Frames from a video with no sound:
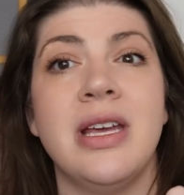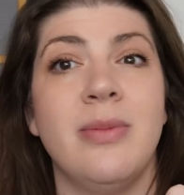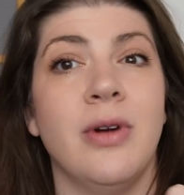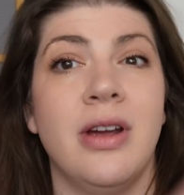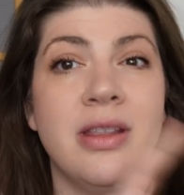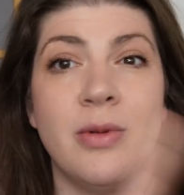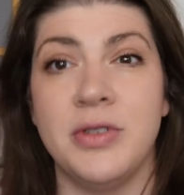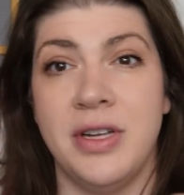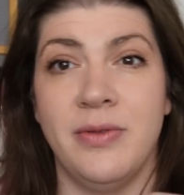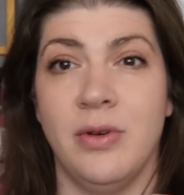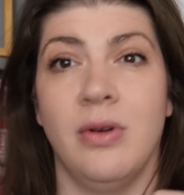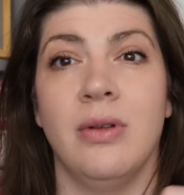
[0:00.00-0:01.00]
labor and the most
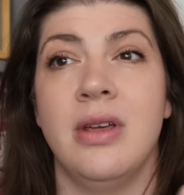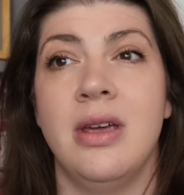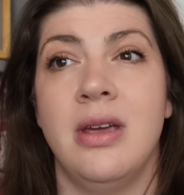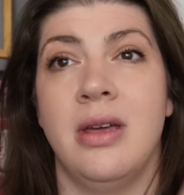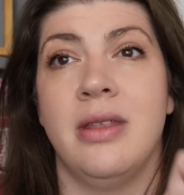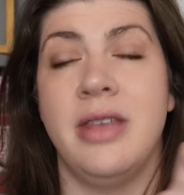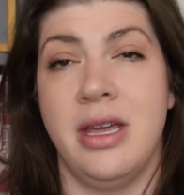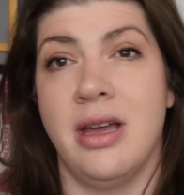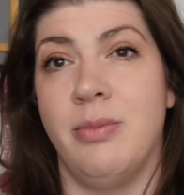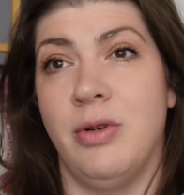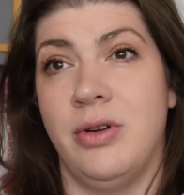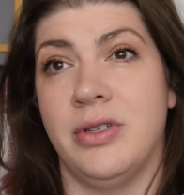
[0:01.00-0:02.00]
difficult thing
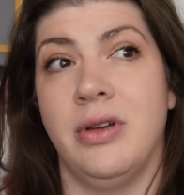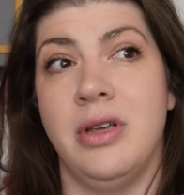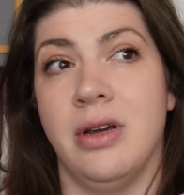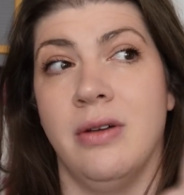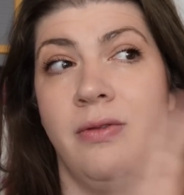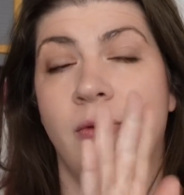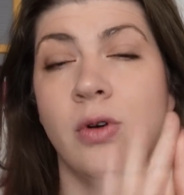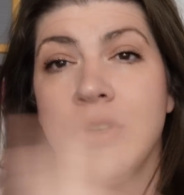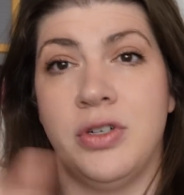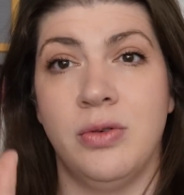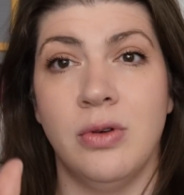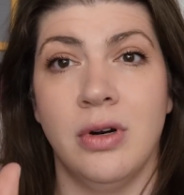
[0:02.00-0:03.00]
I produce all year, for
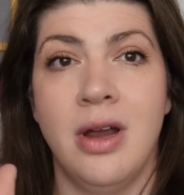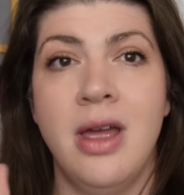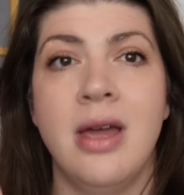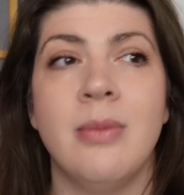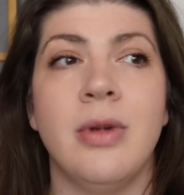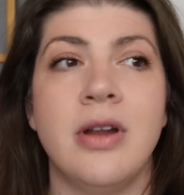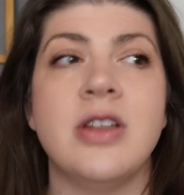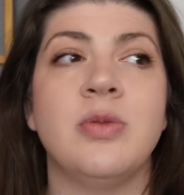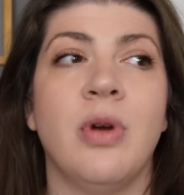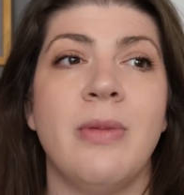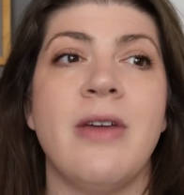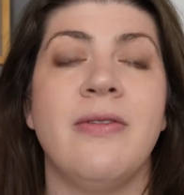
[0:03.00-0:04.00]
sure. But it is
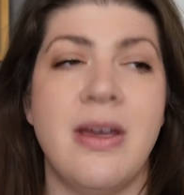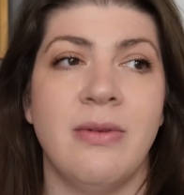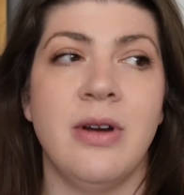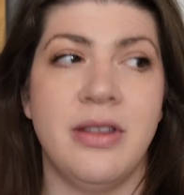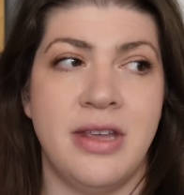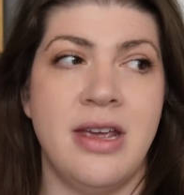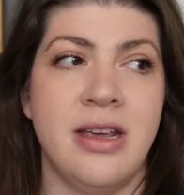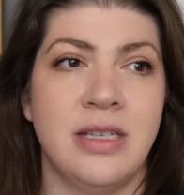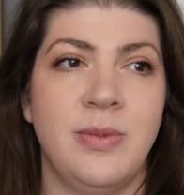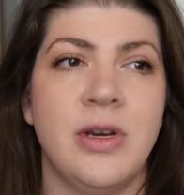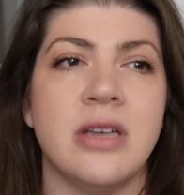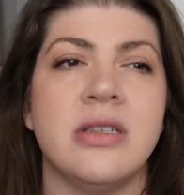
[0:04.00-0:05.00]
one of my favorite things
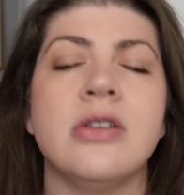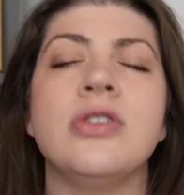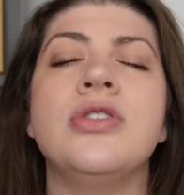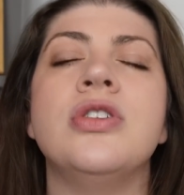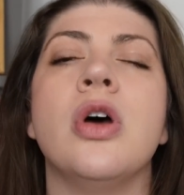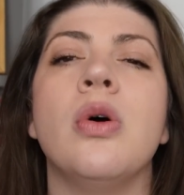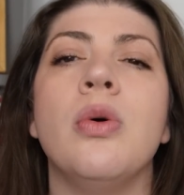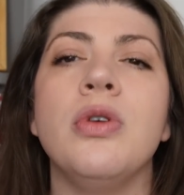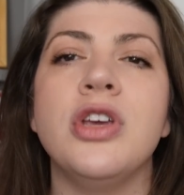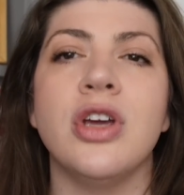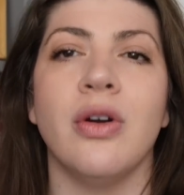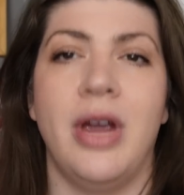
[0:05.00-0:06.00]
because it is so
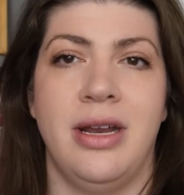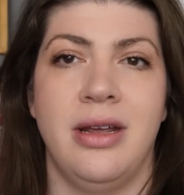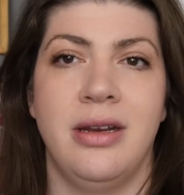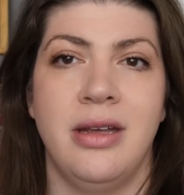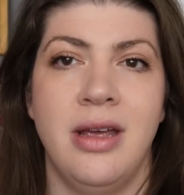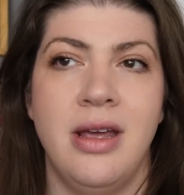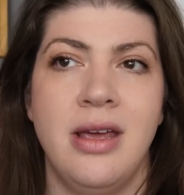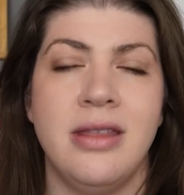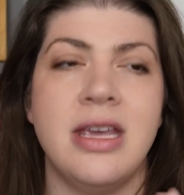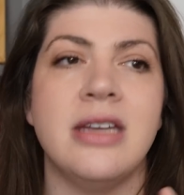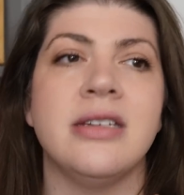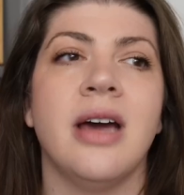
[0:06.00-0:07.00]
curated.
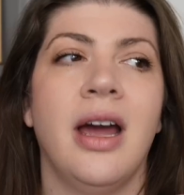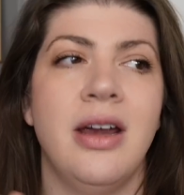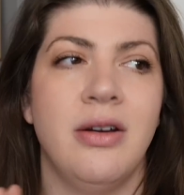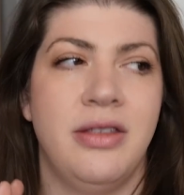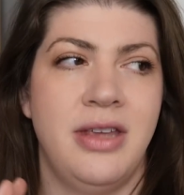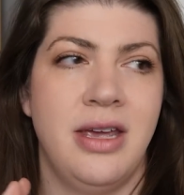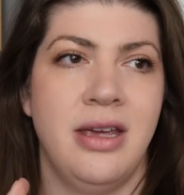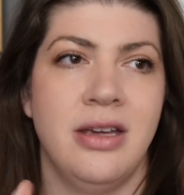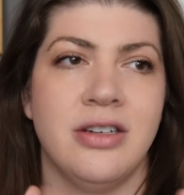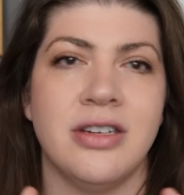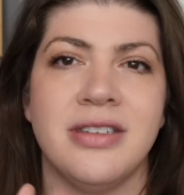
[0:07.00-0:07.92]
The entire thing it